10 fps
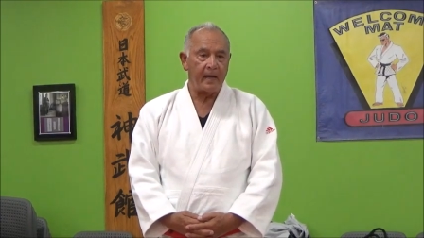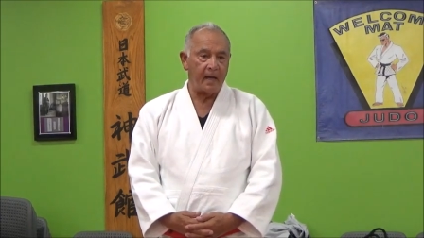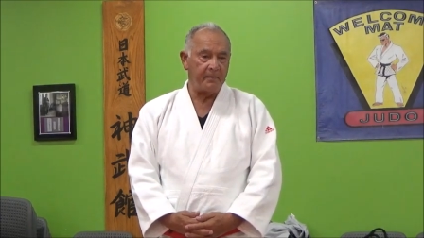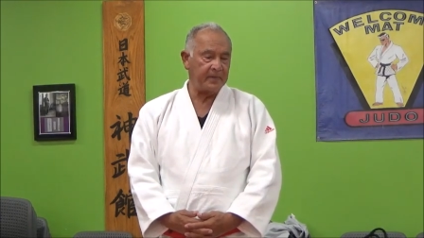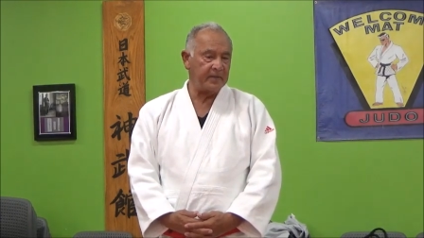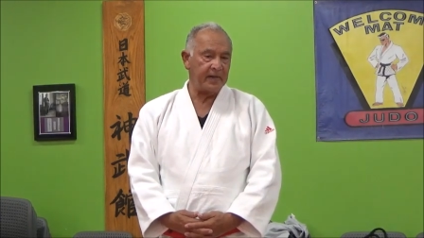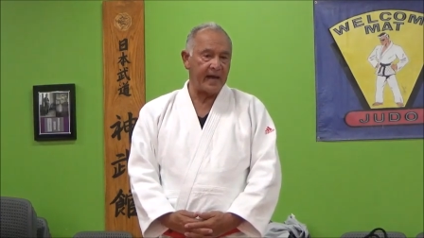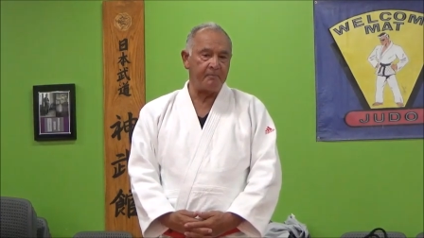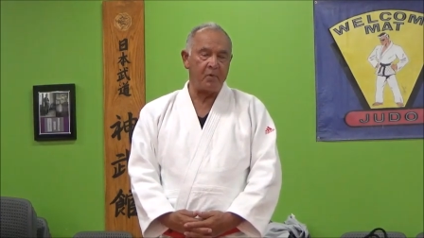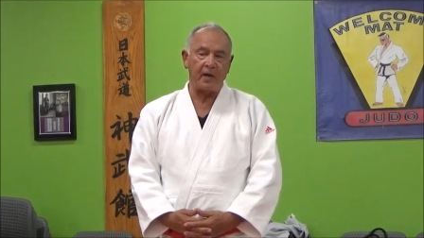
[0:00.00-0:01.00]
Up until
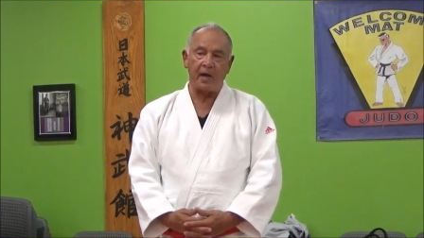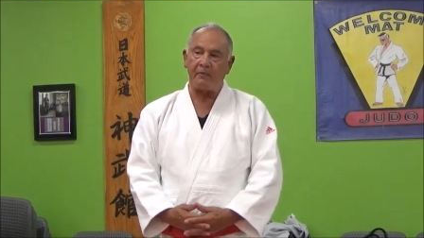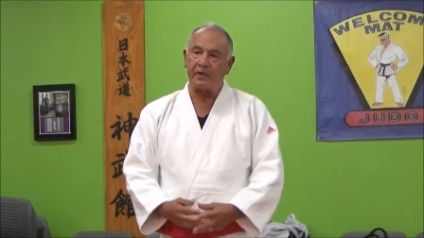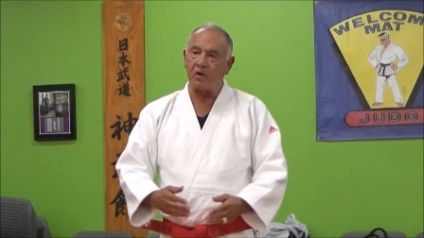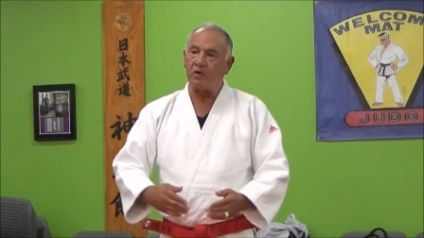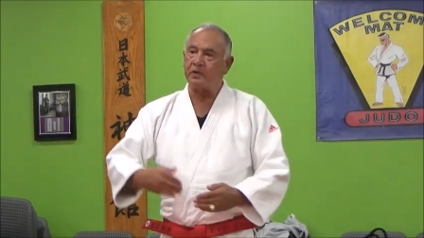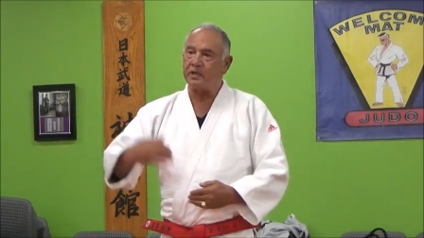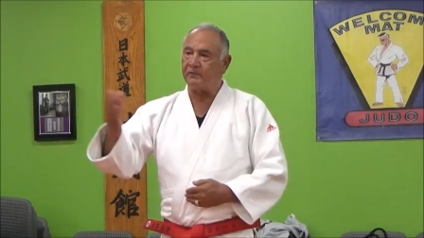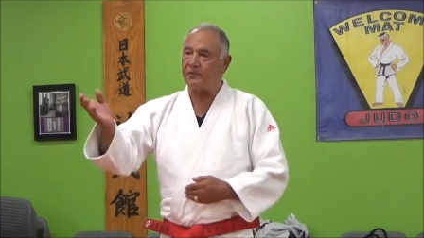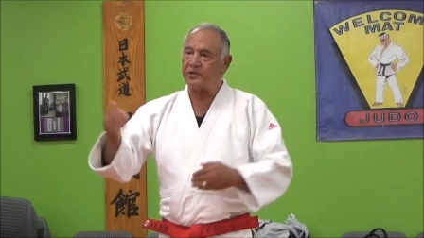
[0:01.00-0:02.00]
that point, I would go to
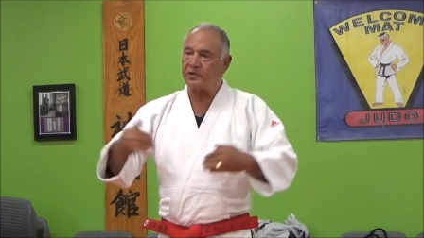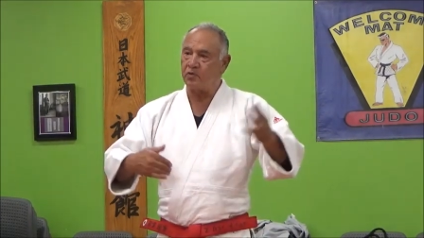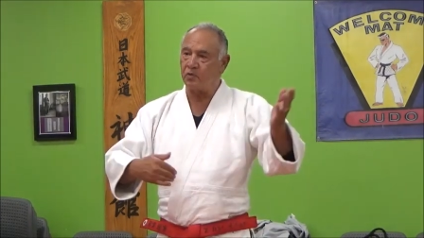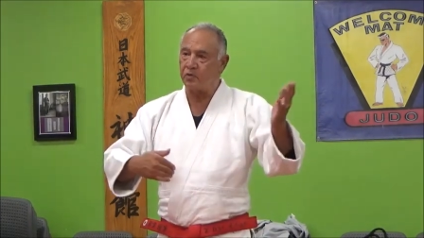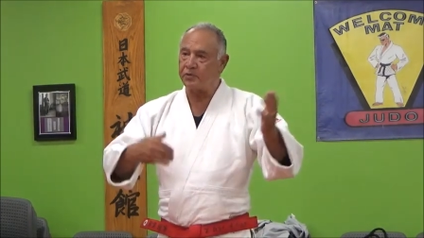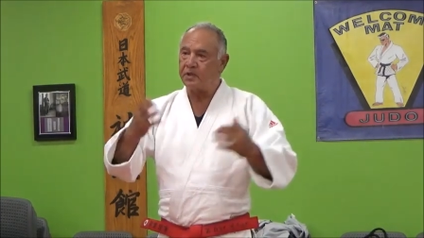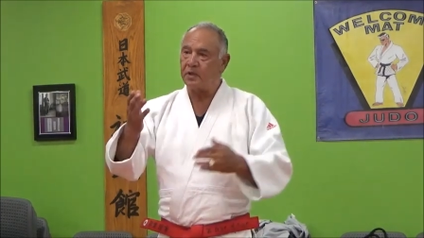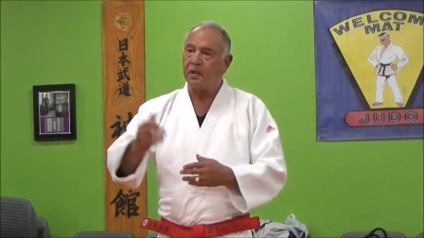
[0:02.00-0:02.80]
different schools.